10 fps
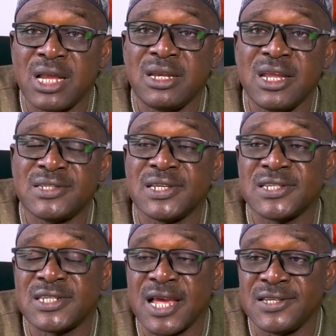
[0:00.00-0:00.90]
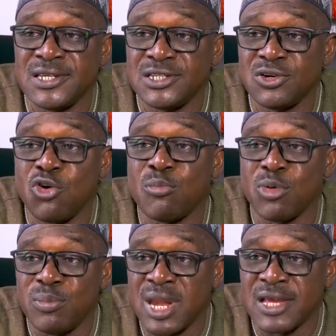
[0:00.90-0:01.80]
the sensitization or
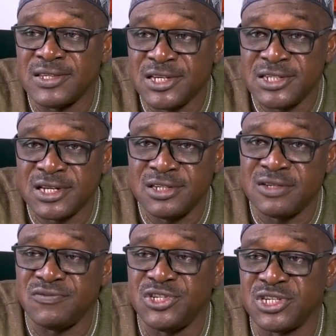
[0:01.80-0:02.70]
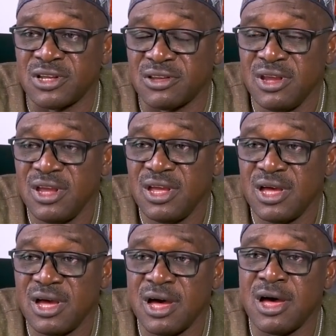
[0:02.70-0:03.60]
mobilization division
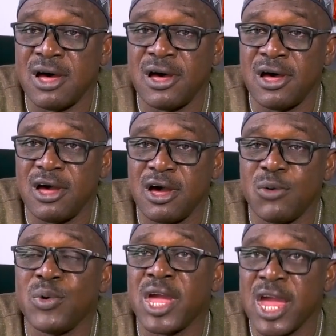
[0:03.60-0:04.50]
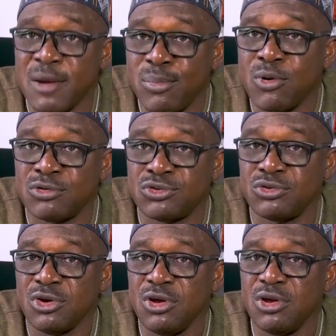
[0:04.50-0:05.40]
will help us
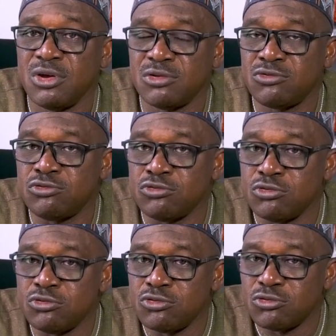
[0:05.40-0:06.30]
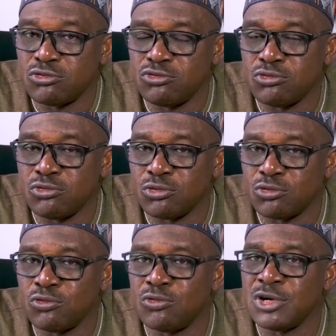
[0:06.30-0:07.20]
to
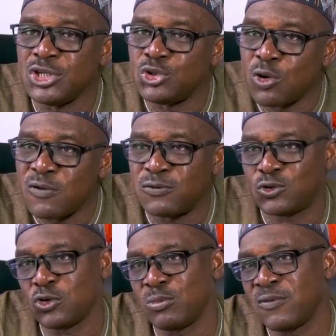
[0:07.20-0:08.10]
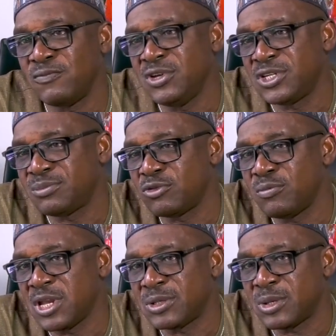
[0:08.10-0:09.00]
resolve some of these
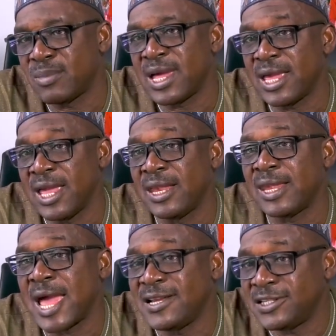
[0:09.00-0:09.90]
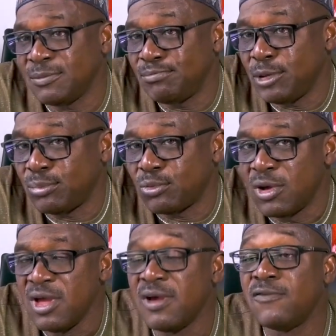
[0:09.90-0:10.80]
problems by enlightening people.
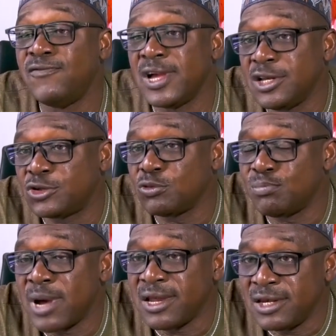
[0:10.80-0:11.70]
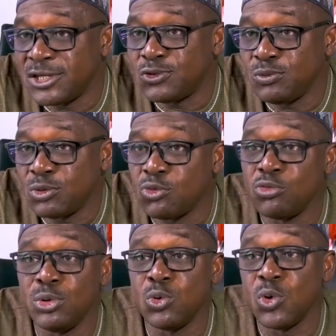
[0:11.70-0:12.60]
Very soon, by next week, we'll
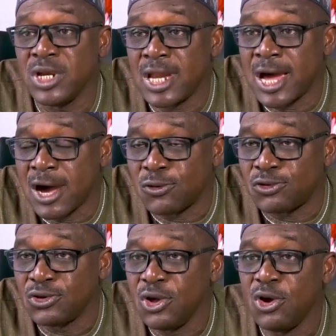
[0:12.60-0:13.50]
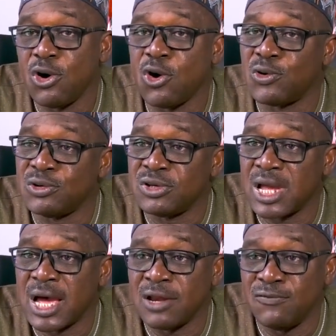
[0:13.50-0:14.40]
be going out on
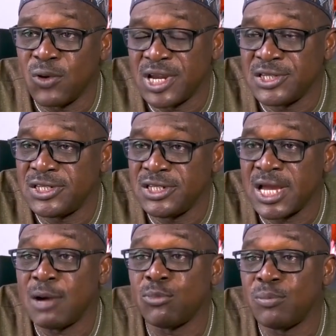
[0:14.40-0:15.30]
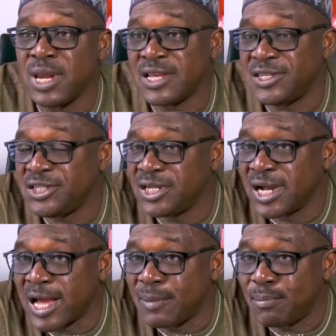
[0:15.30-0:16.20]
advocacy and mobilization
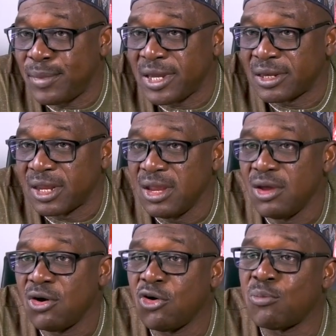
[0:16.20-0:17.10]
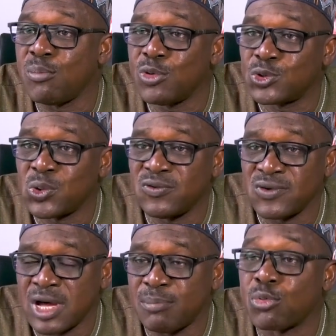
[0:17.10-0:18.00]
campaign on most of
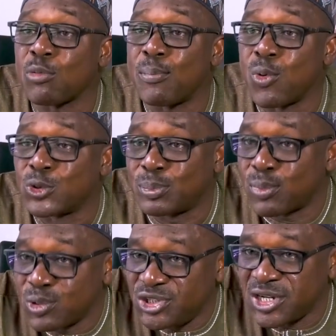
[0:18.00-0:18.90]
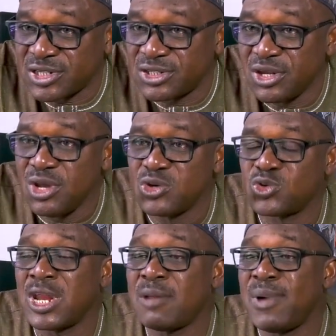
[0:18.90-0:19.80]
our proposed projects, so
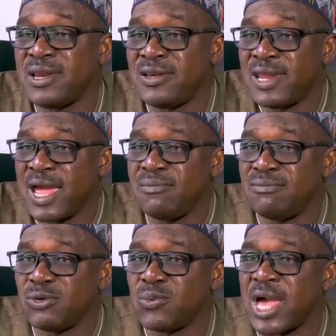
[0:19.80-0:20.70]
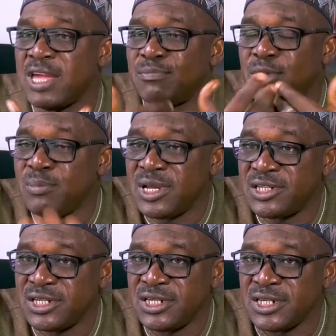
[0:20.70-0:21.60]
that by the time we are
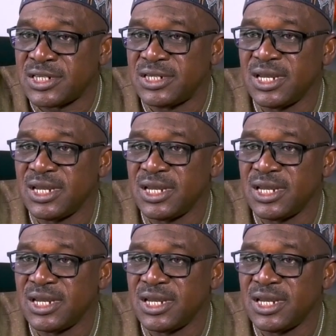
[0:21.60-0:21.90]
implementing it,